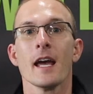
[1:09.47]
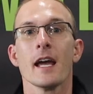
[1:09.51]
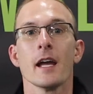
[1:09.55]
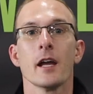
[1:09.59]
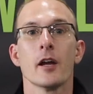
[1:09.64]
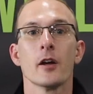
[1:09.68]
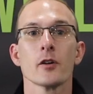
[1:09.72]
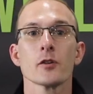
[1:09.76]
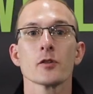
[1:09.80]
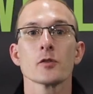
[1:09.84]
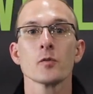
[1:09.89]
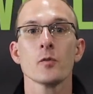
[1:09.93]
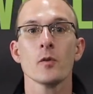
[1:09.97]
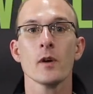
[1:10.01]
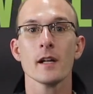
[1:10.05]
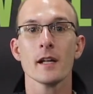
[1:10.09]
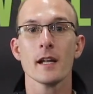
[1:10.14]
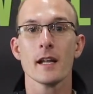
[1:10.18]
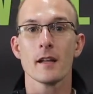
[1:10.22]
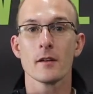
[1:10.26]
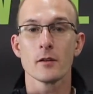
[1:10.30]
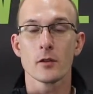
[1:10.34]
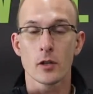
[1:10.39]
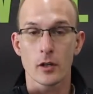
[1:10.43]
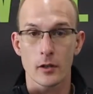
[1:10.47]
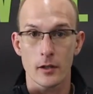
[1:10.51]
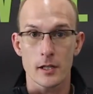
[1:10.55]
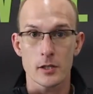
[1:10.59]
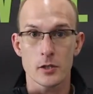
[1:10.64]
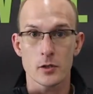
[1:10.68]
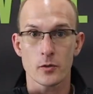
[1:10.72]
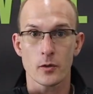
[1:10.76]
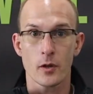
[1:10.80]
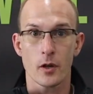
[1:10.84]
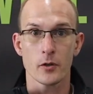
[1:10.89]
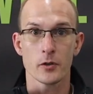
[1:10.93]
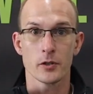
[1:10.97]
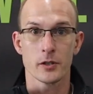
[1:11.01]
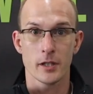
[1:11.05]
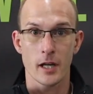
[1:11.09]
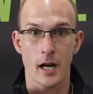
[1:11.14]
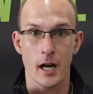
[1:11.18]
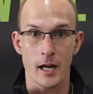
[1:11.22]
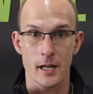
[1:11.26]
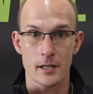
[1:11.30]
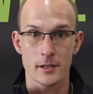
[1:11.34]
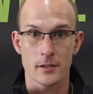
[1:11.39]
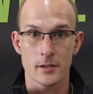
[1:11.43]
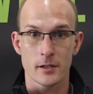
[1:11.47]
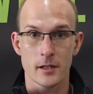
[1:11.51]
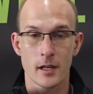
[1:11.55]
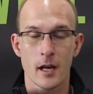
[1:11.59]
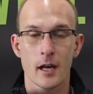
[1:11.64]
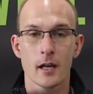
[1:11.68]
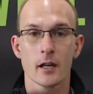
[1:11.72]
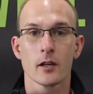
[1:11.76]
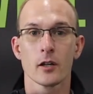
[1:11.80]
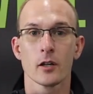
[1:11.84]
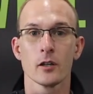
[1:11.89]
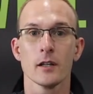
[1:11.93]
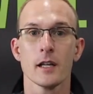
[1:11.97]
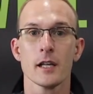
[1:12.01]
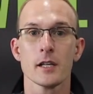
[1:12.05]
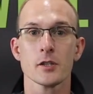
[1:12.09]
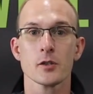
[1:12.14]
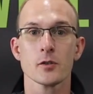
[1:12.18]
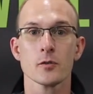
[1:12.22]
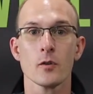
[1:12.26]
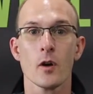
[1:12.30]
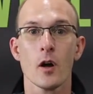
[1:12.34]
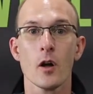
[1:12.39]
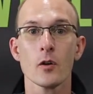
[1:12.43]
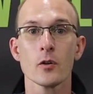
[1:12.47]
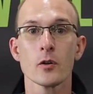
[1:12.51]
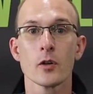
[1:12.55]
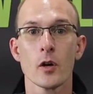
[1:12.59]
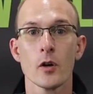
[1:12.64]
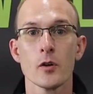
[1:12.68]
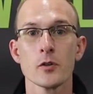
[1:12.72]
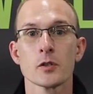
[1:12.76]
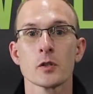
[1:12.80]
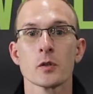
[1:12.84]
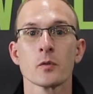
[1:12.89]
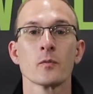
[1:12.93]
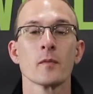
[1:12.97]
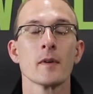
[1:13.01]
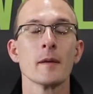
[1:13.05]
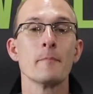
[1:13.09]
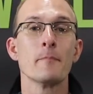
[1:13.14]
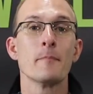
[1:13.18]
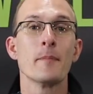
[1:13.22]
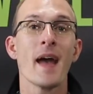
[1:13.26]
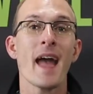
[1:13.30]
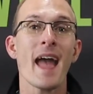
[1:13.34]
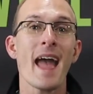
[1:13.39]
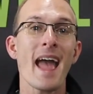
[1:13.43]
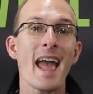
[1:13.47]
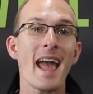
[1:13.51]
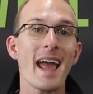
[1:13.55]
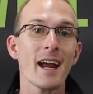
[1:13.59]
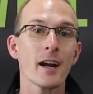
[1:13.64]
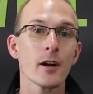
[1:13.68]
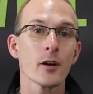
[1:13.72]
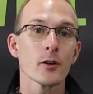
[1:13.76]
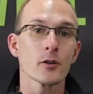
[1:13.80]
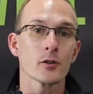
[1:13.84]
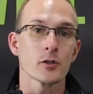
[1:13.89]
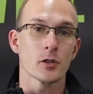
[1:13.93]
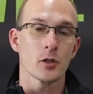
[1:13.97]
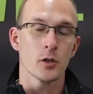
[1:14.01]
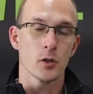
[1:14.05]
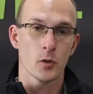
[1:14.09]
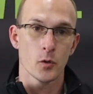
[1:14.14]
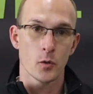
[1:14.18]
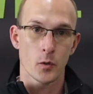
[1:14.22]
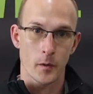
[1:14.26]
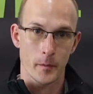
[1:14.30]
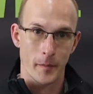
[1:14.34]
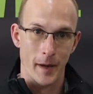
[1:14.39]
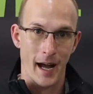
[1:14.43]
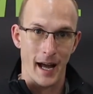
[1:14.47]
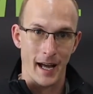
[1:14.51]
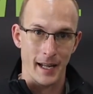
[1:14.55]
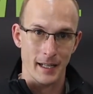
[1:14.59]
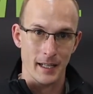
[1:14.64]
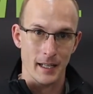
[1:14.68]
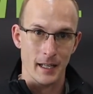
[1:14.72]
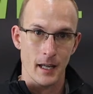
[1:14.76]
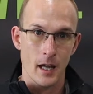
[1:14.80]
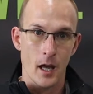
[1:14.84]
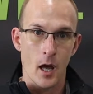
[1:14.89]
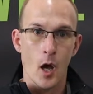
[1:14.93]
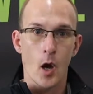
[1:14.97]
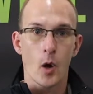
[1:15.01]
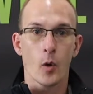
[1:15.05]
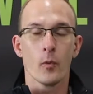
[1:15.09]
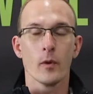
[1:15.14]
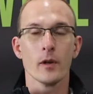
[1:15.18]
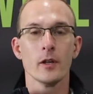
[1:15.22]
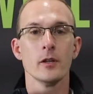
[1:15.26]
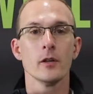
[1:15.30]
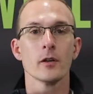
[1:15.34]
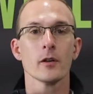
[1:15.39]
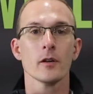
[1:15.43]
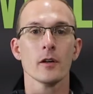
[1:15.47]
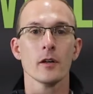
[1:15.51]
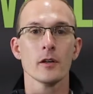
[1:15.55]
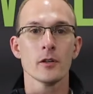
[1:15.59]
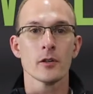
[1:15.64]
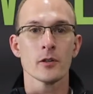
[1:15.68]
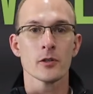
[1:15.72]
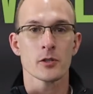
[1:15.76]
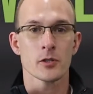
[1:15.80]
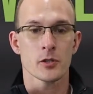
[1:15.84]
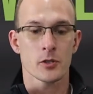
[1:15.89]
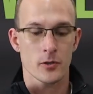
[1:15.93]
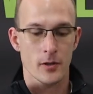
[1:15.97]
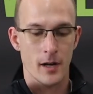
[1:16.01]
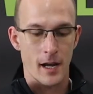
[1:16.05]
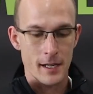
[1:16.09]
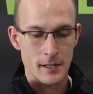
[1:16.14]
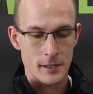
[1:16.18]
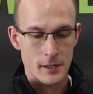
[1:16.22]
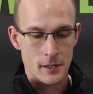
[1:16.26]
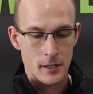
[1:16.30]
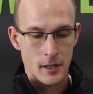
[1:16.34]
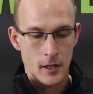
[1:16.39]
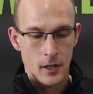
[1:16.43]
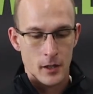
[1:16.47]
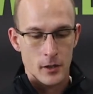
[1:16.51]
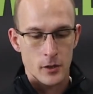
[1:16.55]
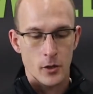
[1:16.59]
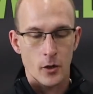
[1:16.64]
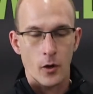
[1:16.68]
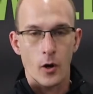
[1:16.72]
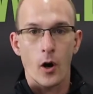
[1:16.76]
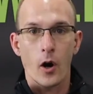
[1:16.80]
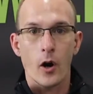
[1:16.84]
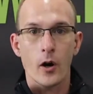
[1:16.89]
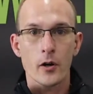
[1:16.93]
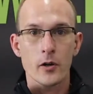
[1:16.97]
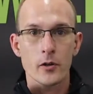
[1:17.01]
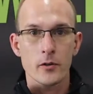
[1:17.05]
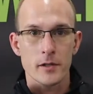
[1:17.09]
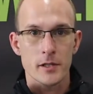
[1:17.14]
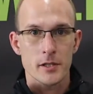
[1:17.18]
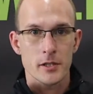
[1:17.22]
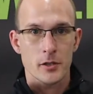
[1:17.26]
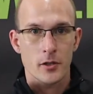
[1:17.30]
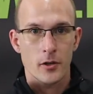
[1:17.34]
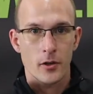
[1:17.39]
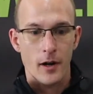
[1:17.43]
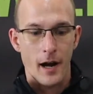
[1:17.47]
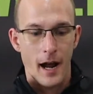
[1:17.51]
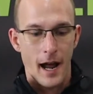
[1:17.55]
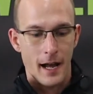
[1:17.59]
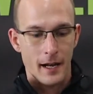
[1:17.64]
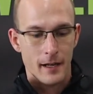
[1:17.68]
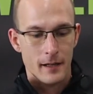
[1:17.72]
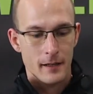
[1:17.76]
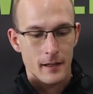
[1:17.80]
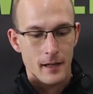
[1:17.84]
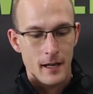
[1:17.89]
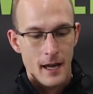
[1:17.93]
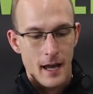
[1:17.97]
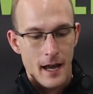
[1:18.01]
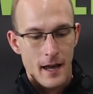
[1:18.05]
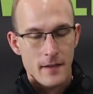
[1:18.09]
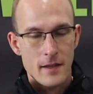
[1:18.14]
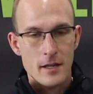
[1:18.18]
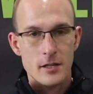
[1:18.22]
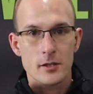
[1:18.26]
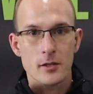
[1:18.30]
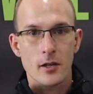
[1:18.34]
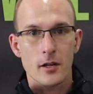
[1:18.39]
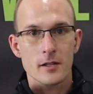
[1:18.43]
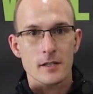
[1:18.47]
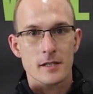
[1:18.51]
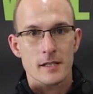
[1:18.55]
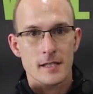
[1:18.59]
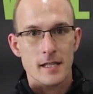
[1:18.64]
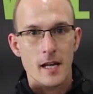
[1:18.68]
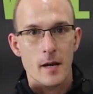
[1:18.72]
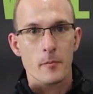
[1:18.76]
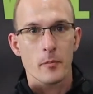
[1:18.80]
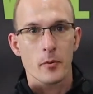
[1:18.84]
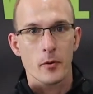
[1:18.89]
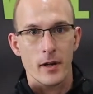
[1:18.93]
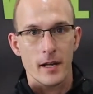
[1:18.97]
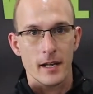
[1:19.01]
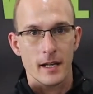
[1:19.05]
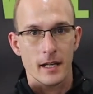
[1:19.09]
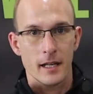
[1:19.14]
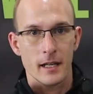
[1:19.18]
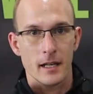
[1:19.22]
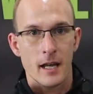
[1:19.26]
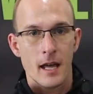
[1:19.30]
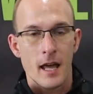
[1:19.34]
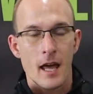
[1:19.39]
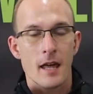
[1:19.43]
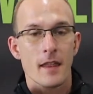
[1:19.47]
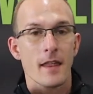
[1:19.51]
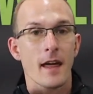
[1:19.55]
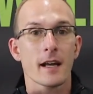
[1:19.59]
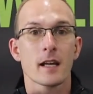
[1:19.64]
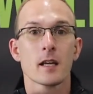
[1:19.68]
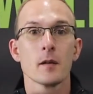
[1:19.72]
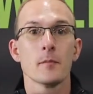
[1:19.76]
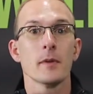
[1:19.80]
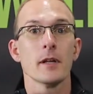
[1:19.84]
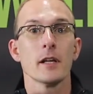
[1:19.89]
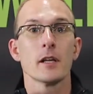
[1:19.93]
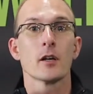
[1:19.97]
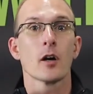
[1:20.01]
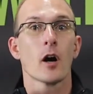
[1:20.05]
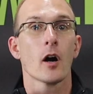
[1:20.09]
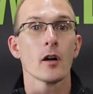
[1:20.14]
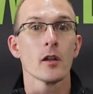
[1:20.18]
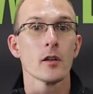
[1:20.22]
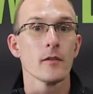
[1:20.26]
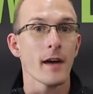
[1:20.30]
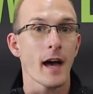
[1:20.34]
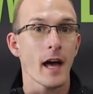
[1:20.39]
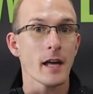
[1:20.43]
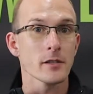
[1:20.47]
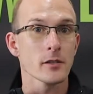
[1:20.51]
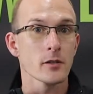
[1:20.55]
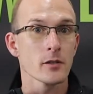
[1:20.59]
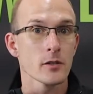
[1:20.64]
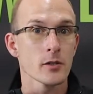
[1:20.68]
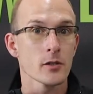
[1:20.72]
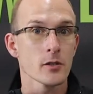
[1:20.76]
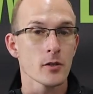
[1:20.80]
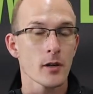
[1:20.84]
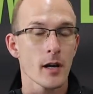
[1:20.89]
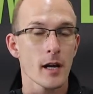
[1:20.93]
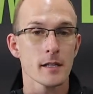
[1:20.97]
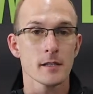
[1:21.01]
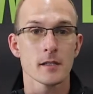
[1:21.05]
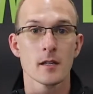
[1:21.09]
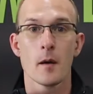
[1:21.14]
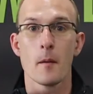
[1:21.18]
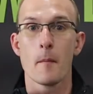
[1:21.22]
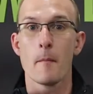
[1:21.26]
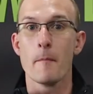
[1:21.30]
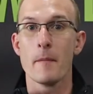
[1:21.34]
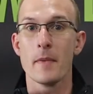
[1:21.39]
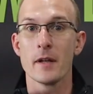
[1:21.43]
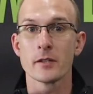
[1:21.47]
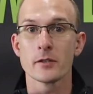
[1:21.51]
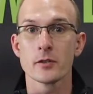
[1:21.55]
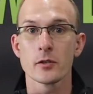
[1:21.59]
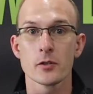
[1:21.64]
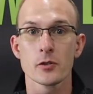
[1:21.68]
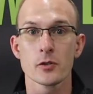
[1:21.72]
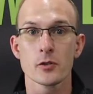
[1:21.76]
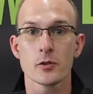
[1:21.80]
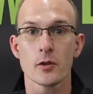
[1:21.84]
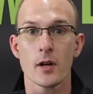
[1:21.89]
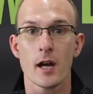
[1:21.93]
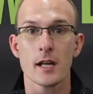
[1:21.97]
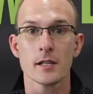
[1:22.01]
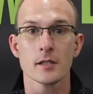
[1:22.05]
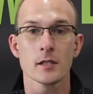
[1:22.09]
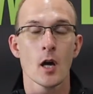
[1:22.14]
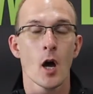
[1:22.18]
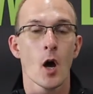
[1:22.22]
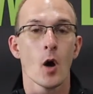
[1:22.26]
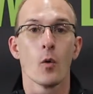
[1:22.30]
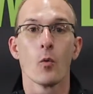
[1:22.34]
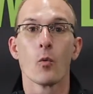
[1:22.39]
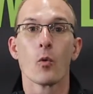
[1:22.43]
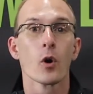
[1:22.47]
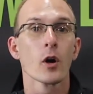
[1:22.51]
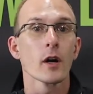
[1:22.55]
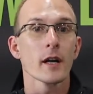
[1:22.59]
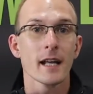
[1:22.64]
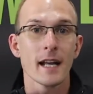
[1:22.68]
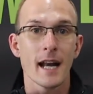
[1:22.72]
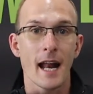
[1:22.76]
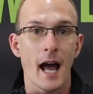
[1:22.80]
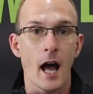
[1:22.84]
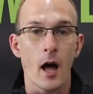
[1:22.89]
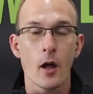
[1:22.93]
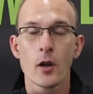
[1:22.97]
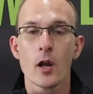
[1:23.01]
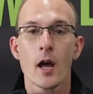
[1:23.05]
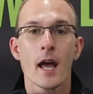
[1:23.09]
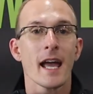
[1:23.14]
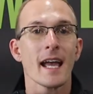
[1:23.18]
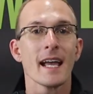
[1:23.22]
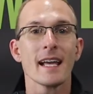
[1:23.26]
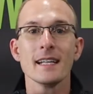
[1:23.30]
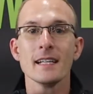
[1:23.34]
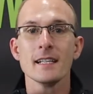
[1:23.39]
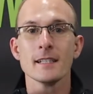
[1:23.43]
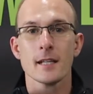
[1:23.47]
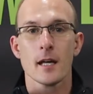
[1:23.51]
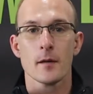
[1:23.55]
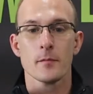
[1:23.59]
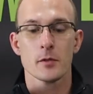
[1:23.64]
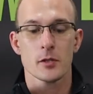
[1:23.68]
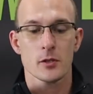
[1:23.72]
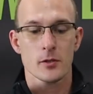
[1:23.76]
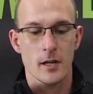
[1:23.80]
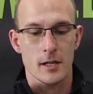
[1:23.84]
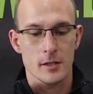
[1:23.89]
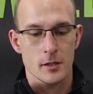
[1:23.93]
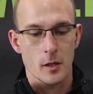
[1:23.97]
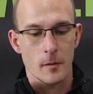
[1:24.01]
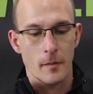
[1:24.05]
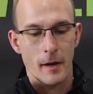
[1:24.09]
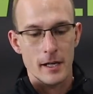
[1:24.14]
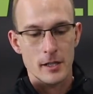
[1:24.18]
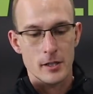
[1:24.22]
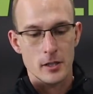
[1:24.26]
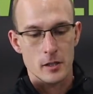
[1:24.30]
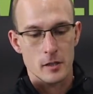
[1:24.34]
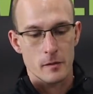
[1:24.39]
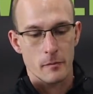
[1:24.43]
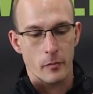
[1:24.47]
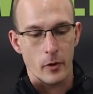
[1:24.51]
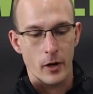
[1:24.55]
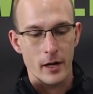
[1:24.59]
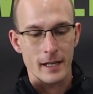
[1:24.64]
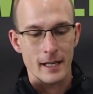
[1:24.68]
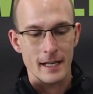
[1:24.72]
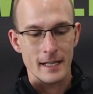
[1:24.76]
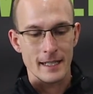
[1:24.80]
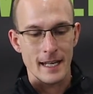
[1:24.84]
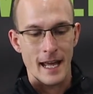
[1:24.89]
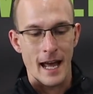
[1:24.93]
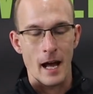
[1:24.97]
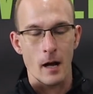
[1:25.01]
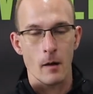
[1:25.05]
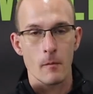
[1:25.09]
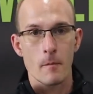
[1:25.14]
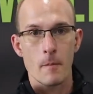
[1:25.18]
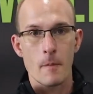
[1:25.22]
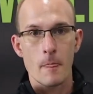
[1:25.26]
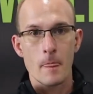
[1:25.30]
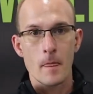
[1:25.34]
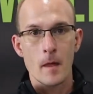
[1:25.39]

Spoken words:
Here's what cholesterol does. Cholesterol goes and repairs your body. When you're under stress, your arteries crack and they start separating. That could be cardiovascular stress, mental stress, working out, any type of stress, your body starts breaking down.